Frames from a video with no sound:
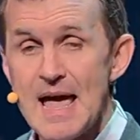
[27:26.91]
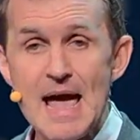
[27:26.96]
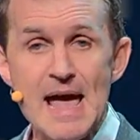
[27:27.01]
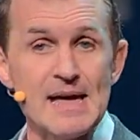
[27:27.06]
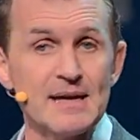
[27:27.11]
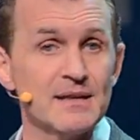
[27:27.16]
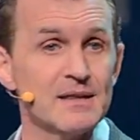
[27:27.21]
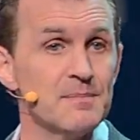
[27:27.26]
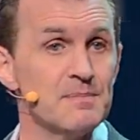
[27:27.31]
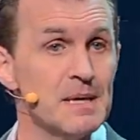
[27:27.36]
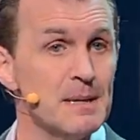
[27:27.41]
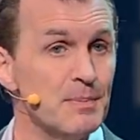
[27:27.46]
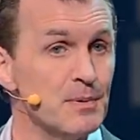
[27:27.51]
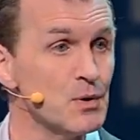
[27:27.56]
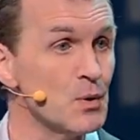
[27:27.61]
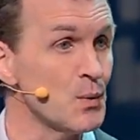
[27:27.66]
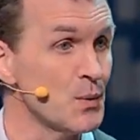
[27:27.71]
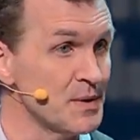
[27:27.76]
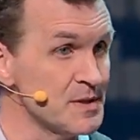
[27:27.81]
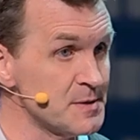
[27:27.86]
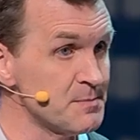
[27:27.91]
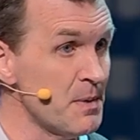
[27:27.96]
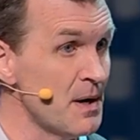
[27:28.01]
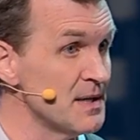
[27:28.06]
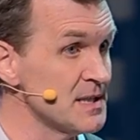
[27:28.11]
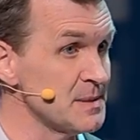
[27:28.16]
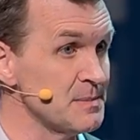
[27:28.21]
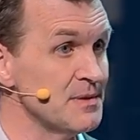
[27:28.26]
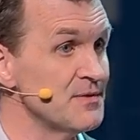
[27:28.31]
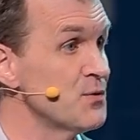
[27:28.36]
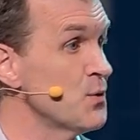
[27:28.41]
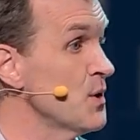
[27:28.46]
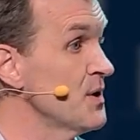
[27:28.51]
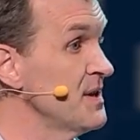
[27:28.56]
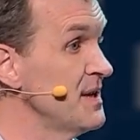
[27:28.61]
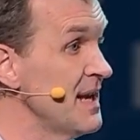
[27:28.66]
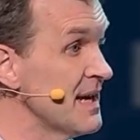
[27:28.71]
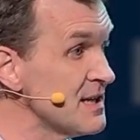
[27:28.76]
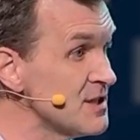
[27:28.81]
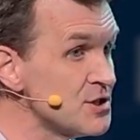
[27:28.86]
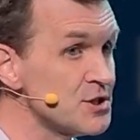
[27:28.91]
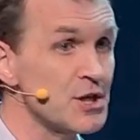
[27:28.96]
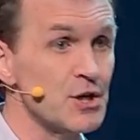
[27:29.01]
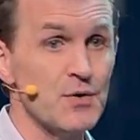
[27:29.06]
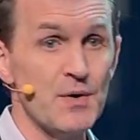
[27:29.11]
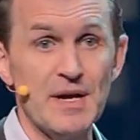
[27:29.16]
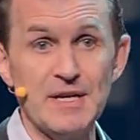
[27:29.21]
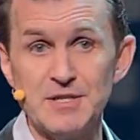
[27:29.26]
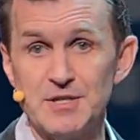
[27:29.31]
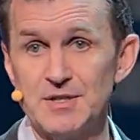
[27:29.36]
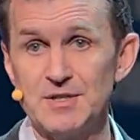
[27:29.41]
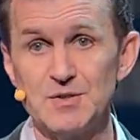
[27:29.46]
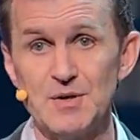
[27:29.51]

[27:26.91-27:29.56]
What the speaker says: and in the people that we're responsible for in the next generation.